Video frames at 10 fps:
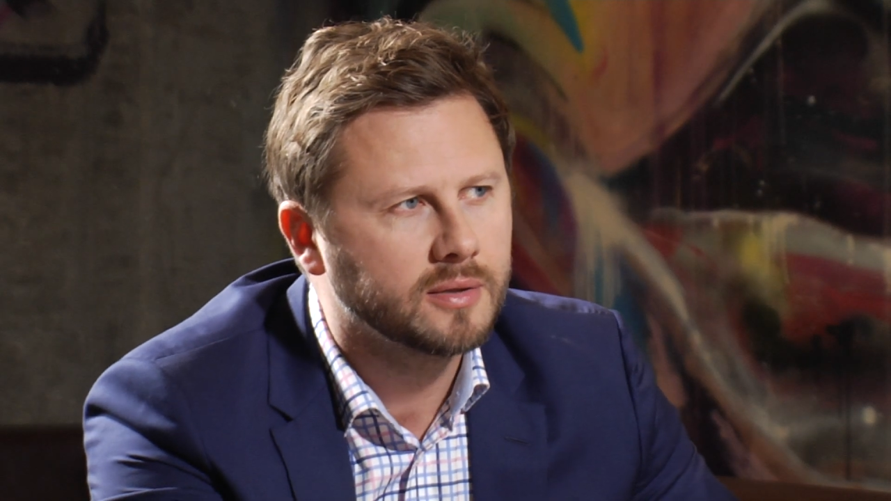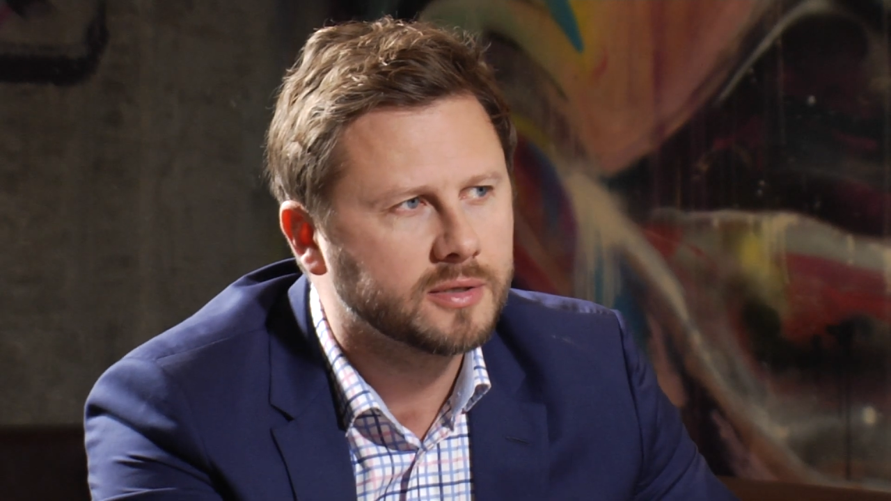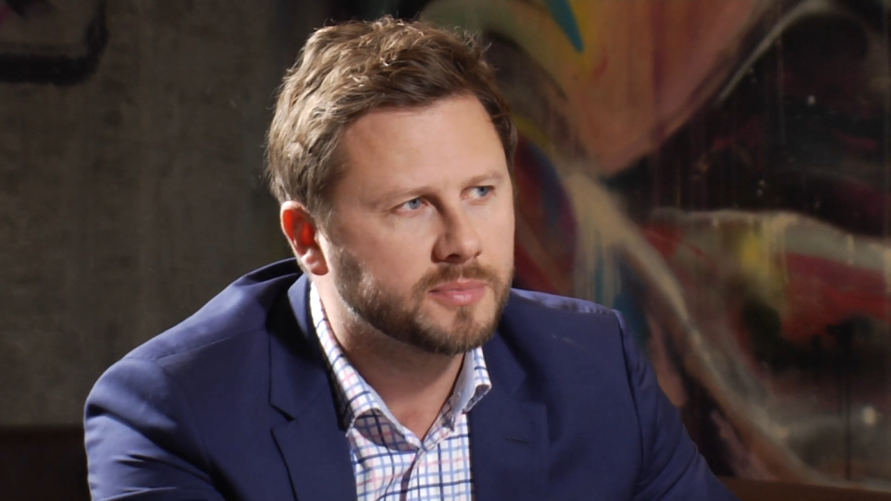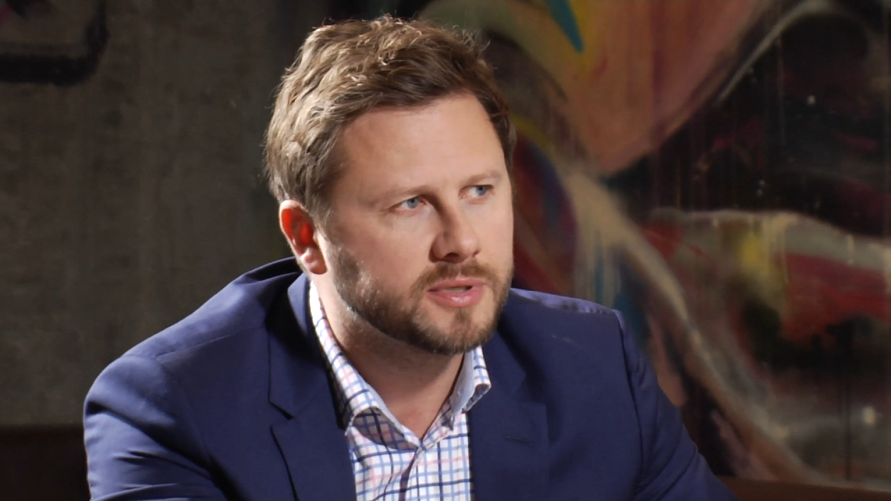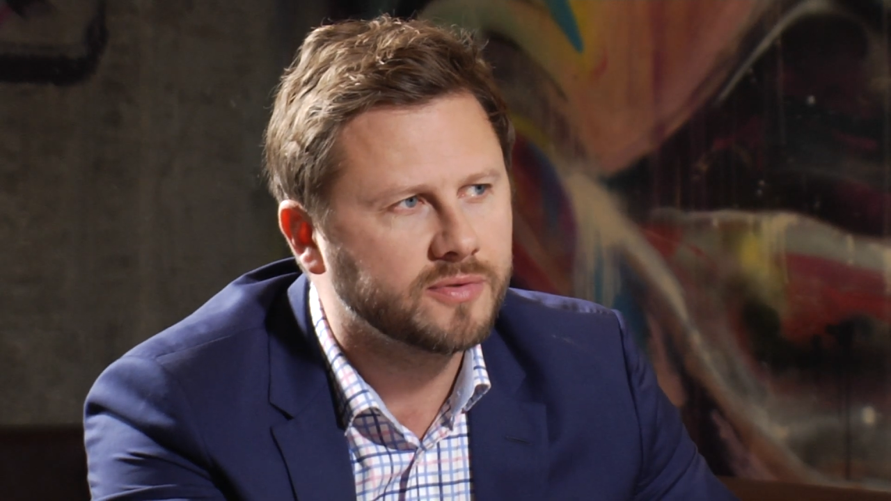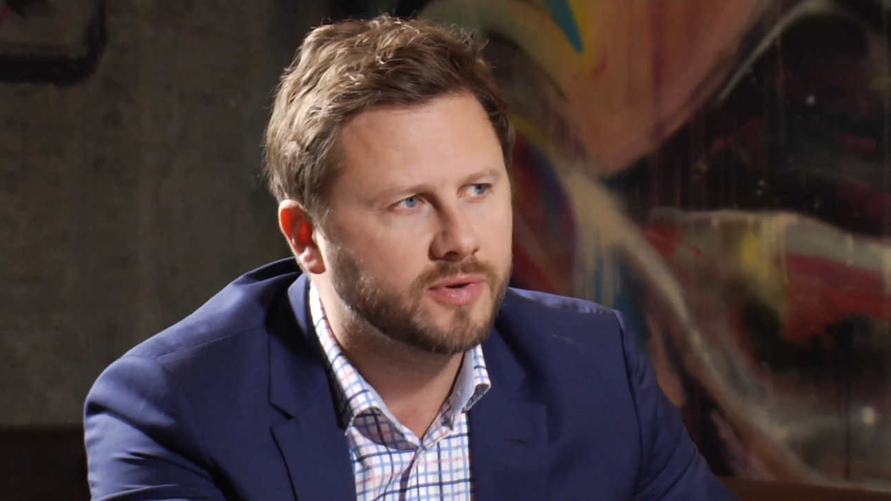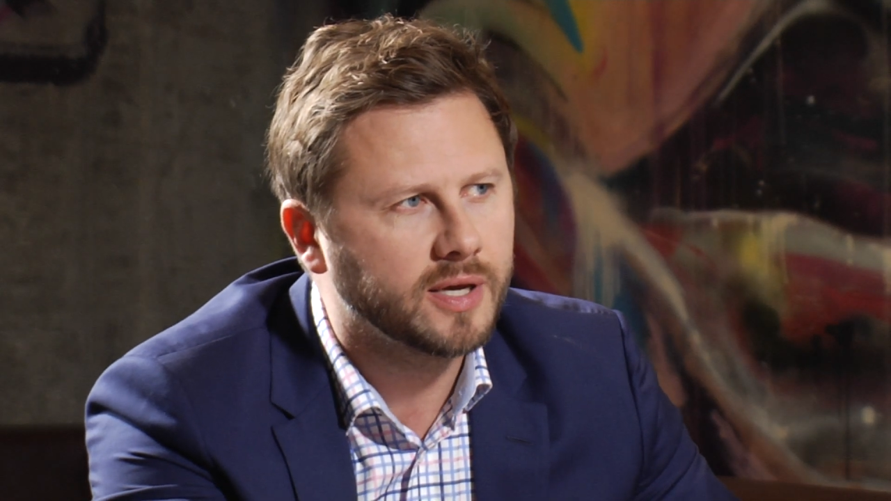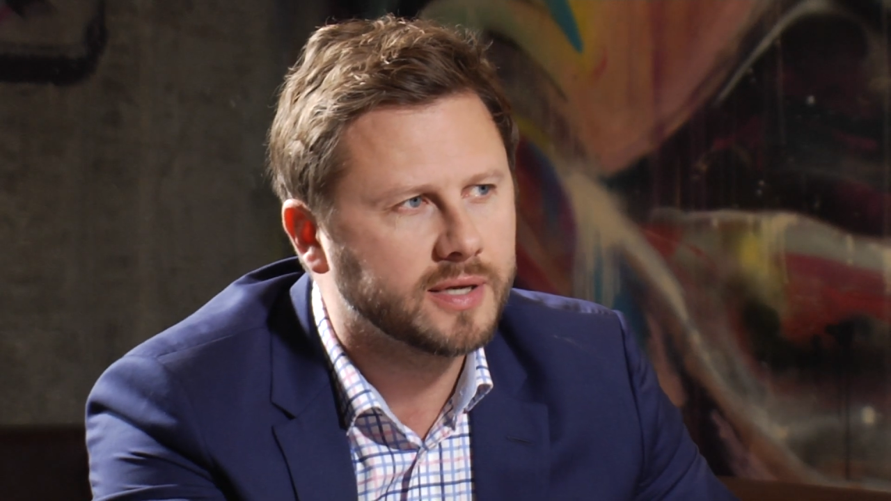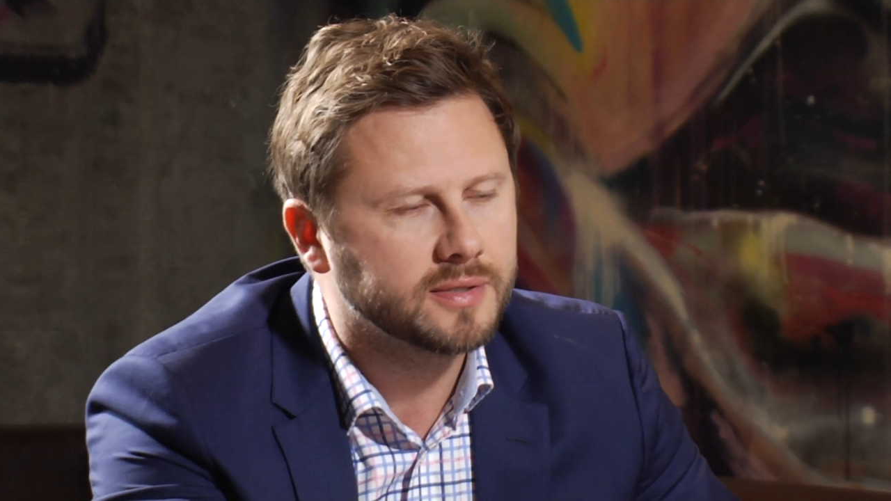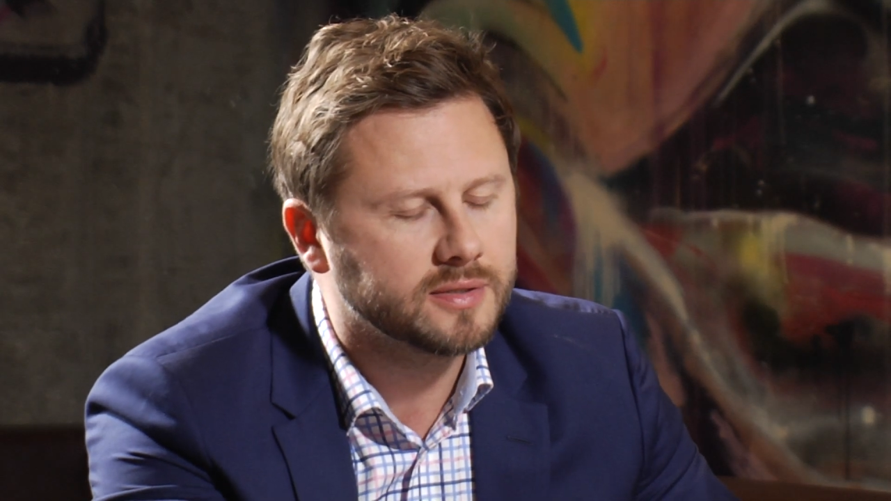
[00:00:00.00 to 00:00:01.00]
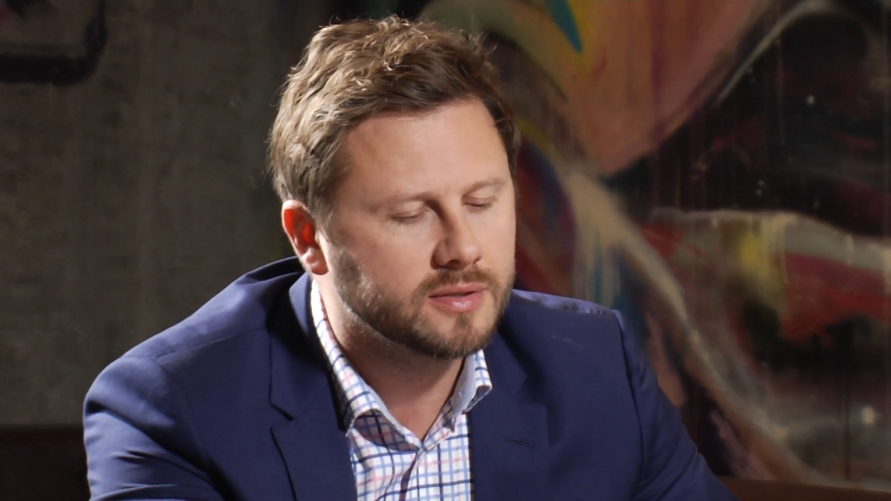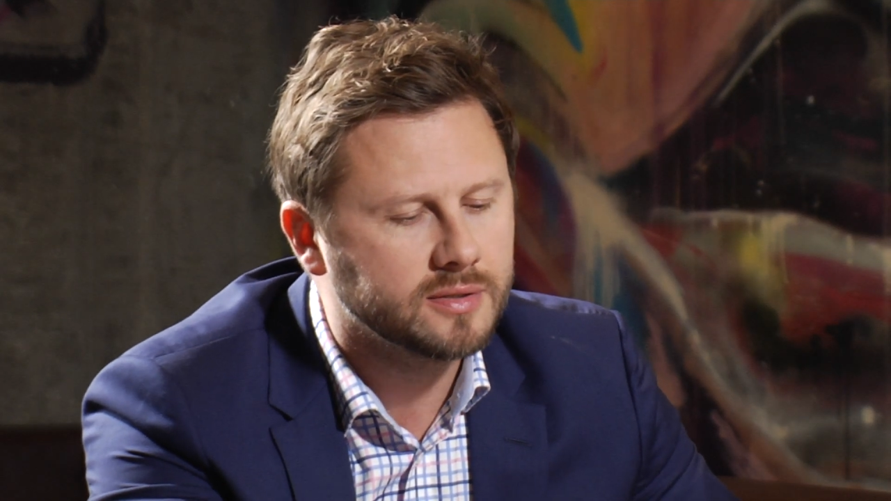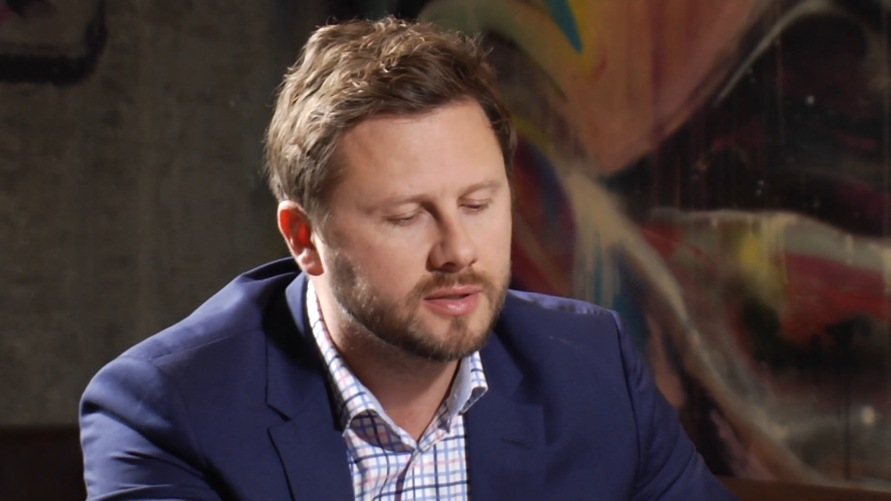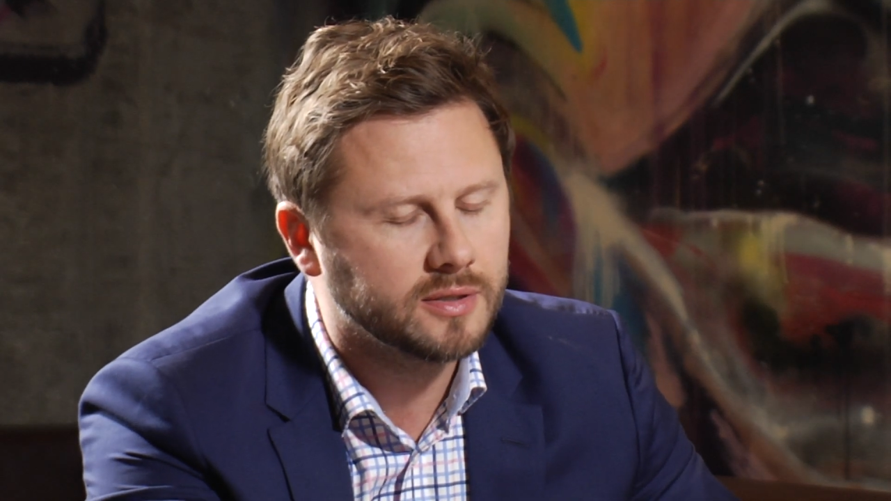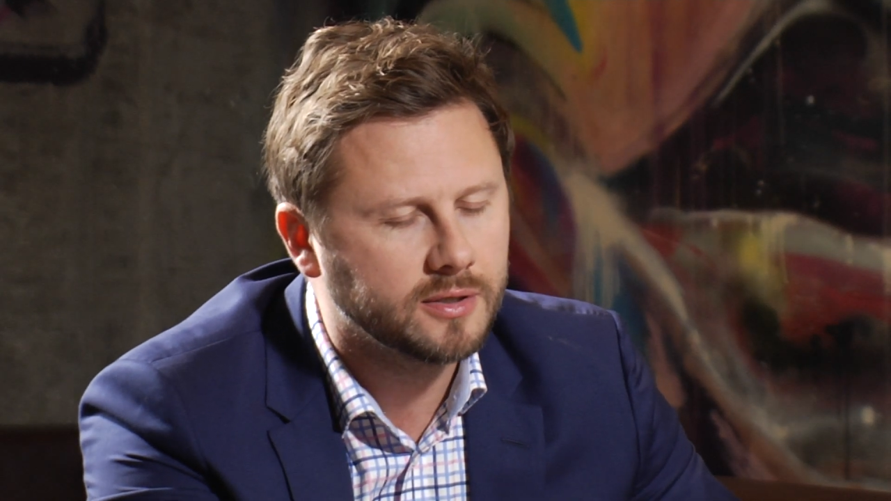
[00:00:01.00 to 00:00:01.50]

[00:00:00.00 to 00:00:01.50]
Specific assets. It's